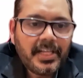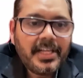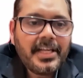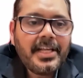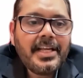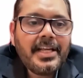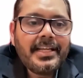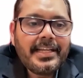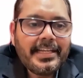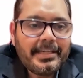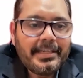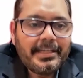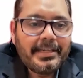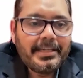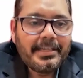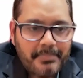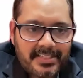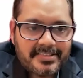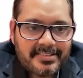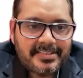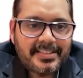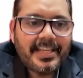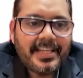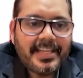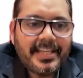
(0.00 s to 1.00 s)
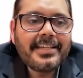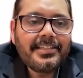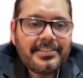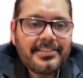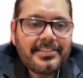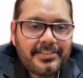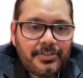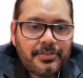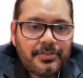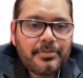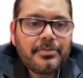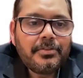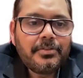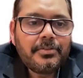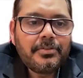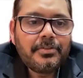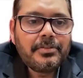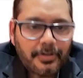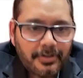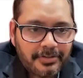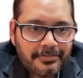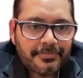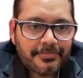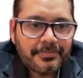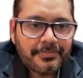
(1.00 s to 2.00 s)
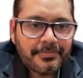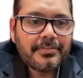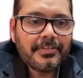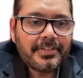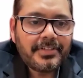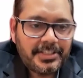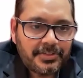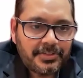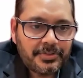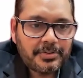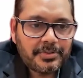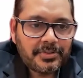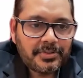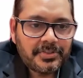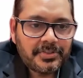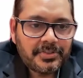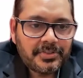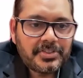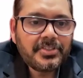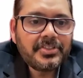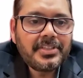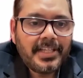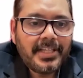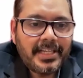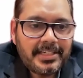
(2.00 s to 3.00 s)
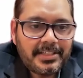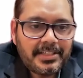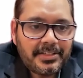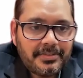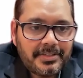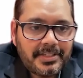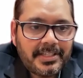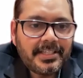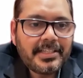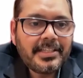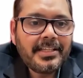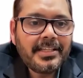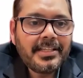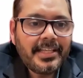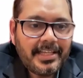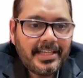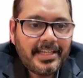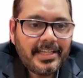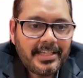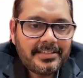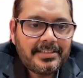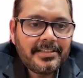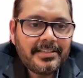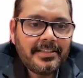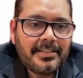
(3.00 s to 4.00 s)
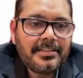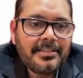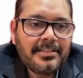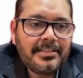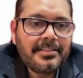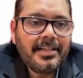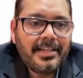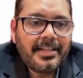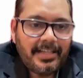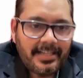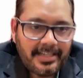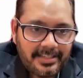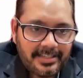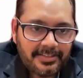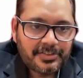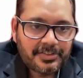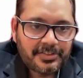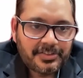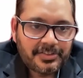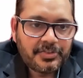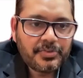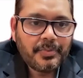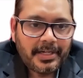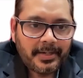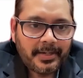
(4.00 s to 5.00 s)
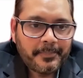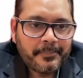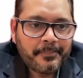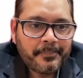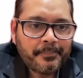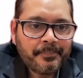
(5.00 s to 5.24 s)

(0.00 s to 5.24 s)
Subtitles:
Yeah. It means that you look for resources that you can get done elsewhere.